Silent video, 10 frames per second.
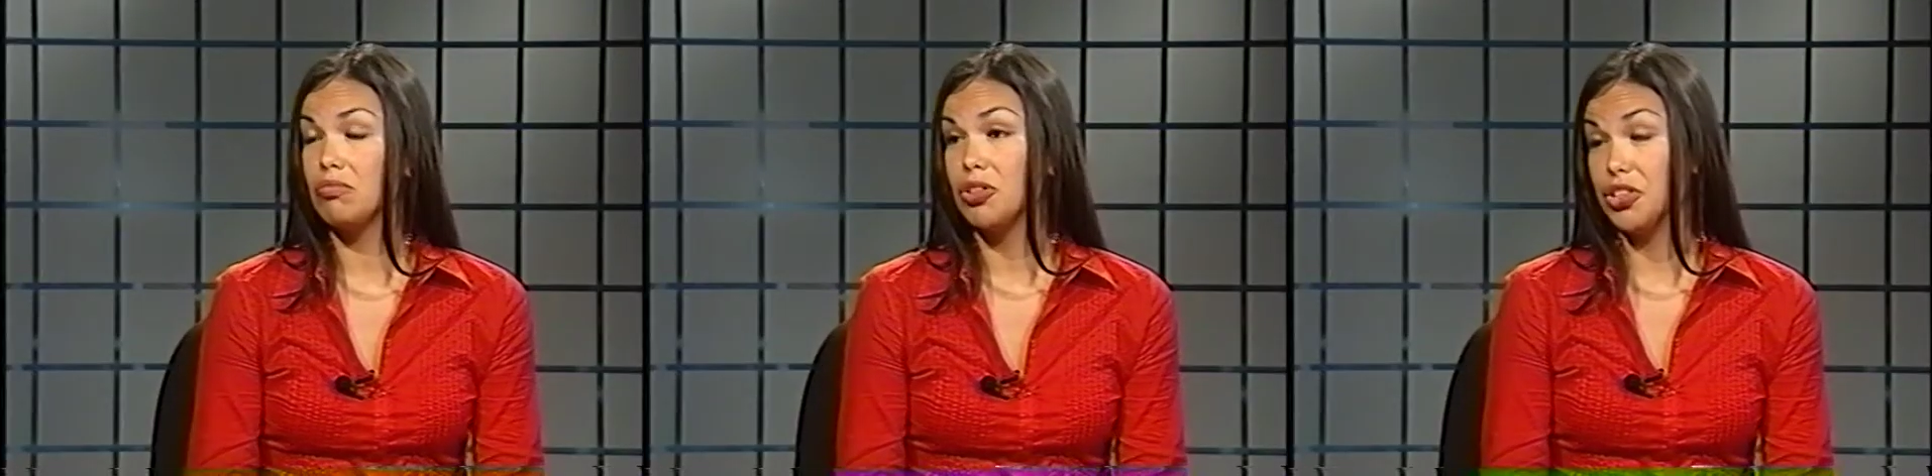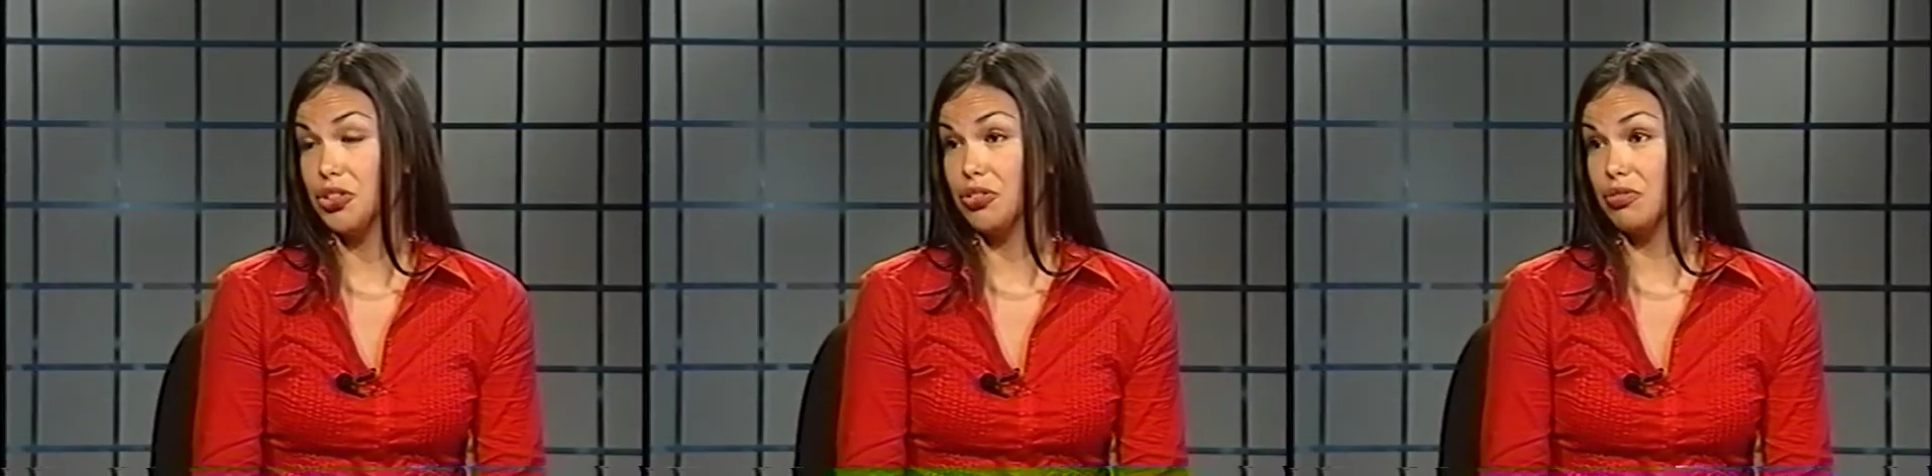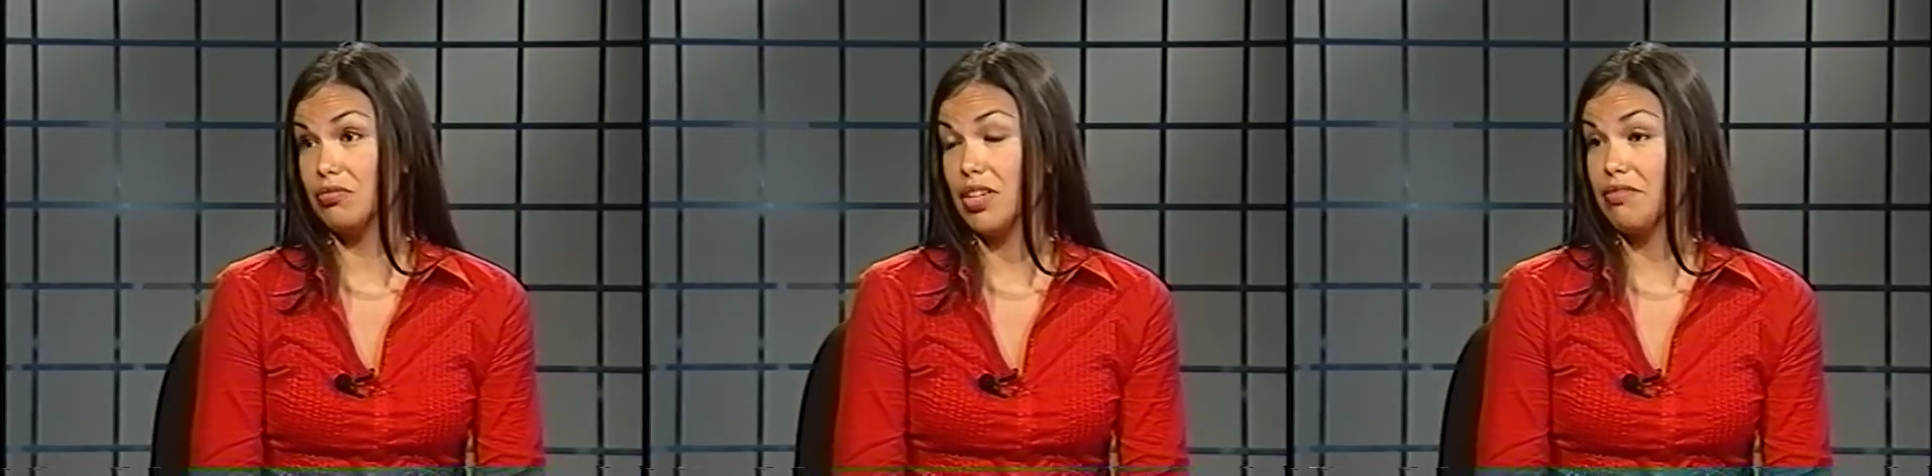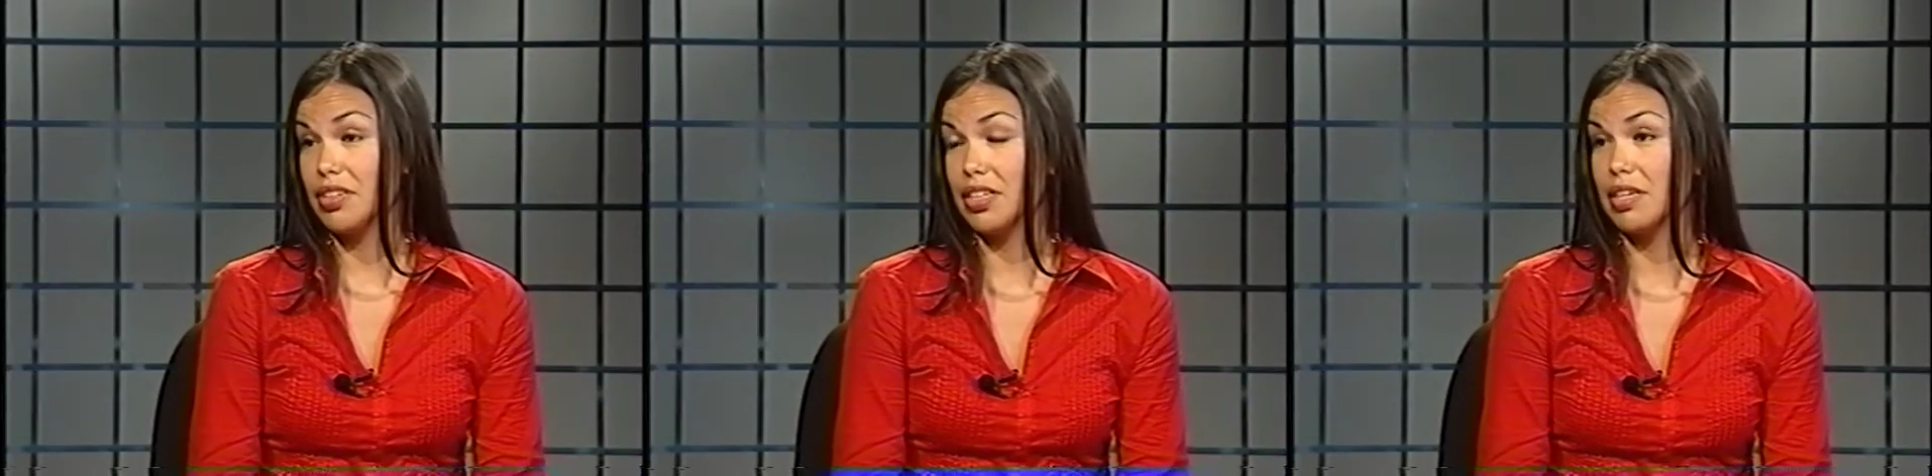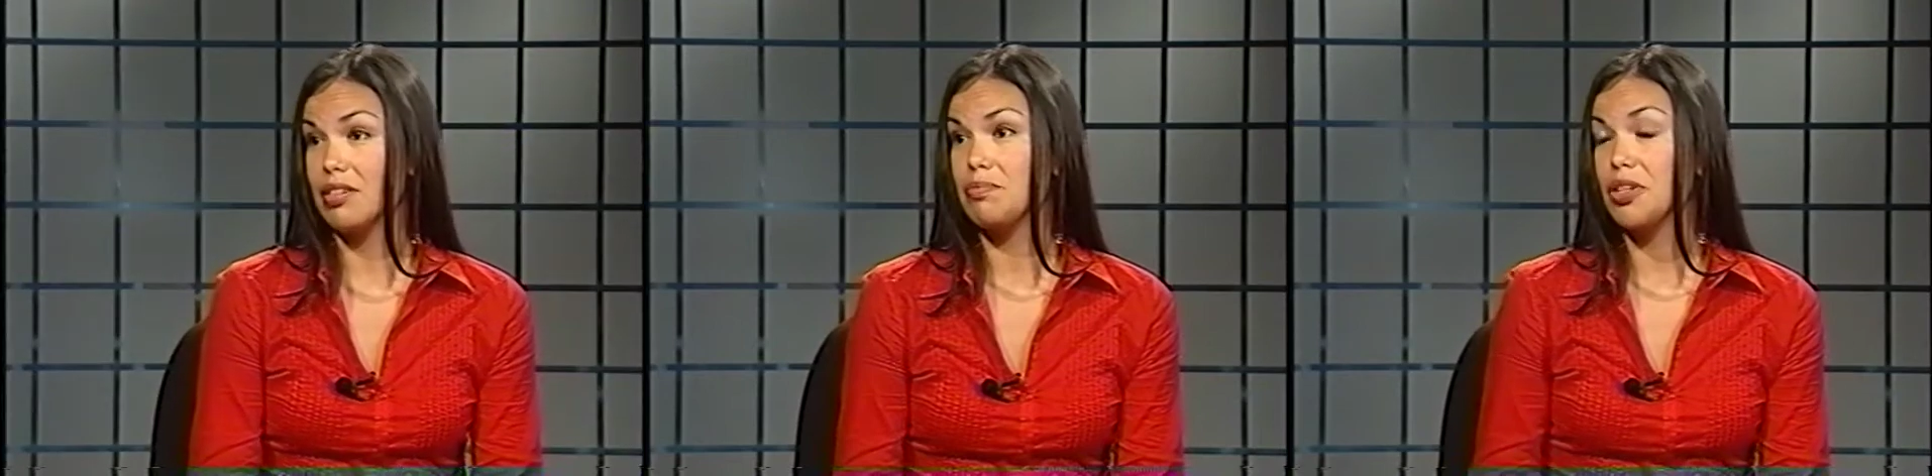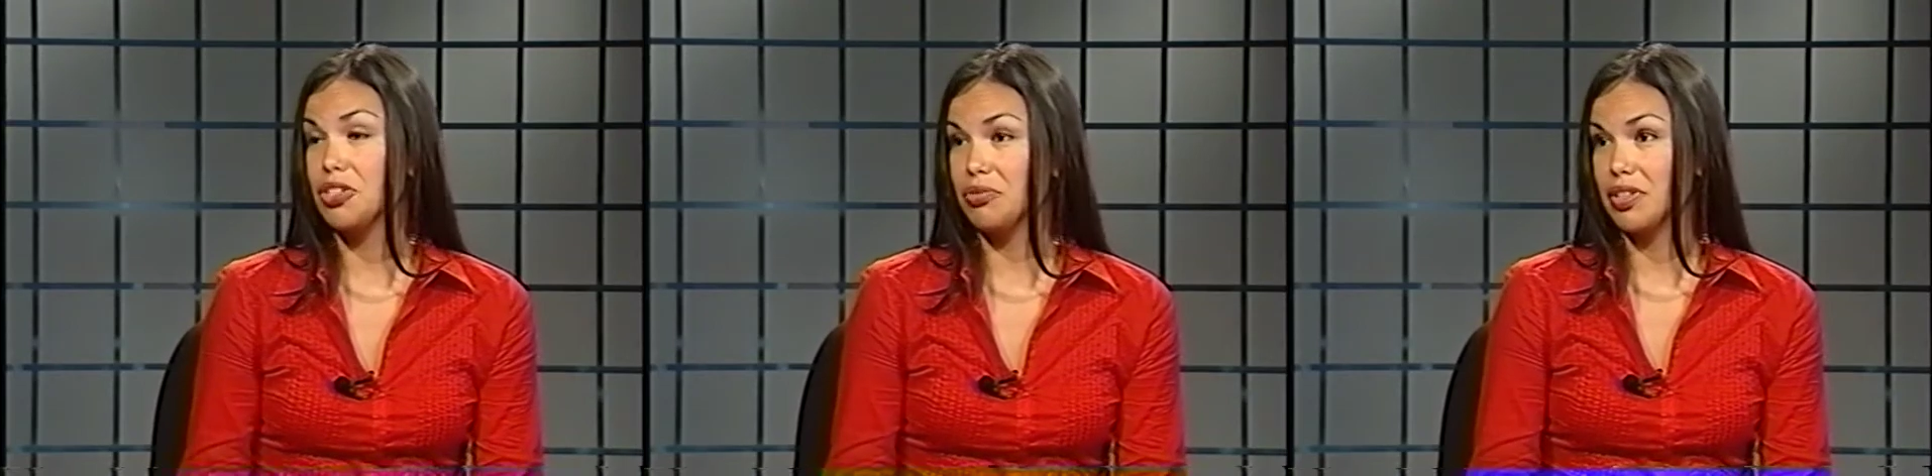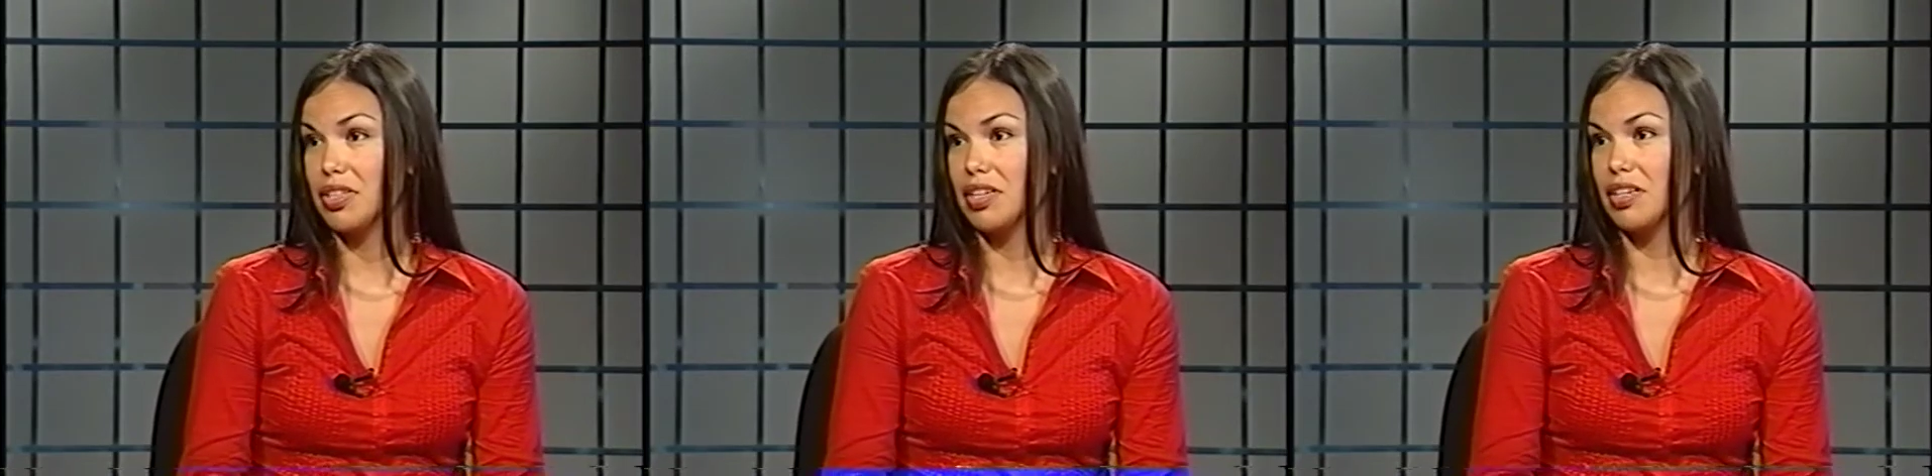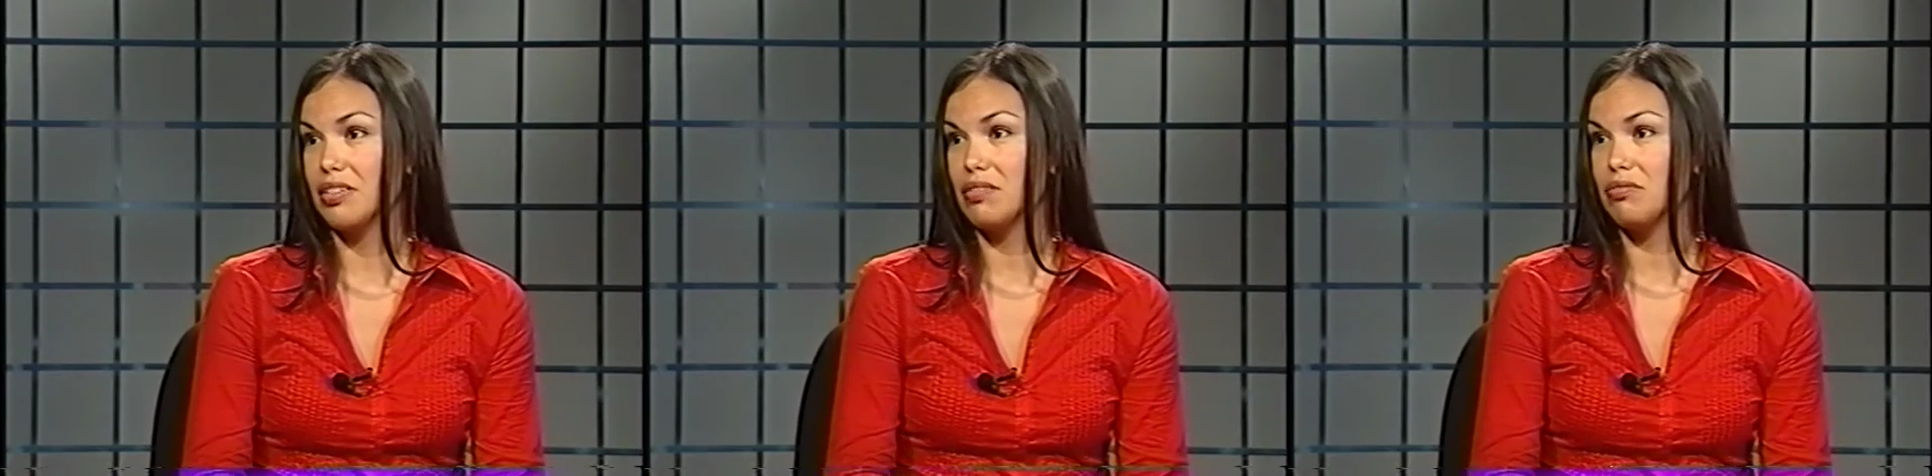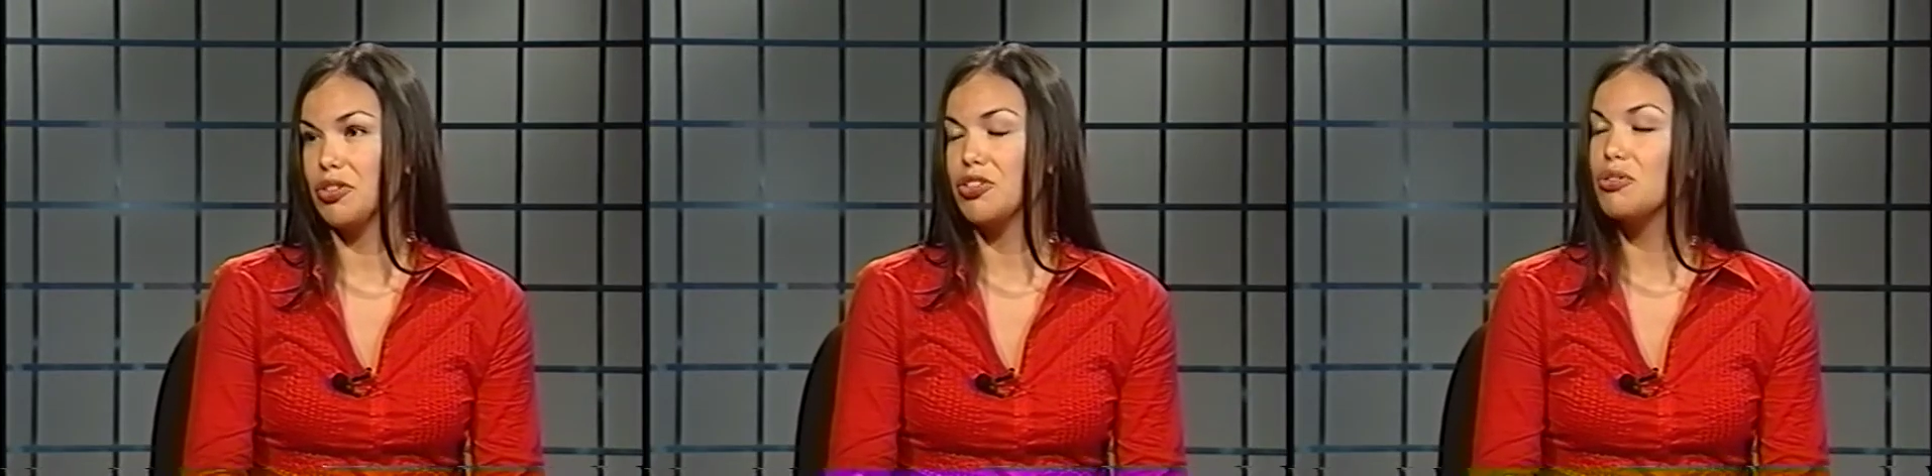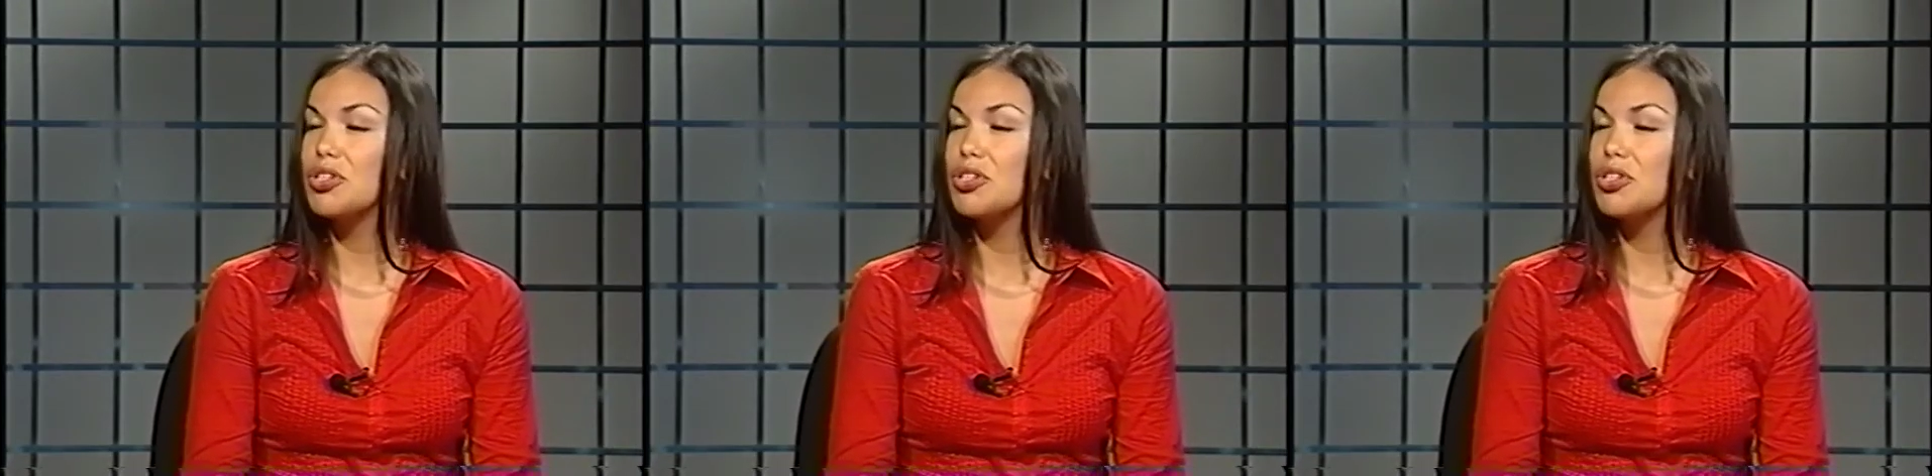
We do definitely, especially with there's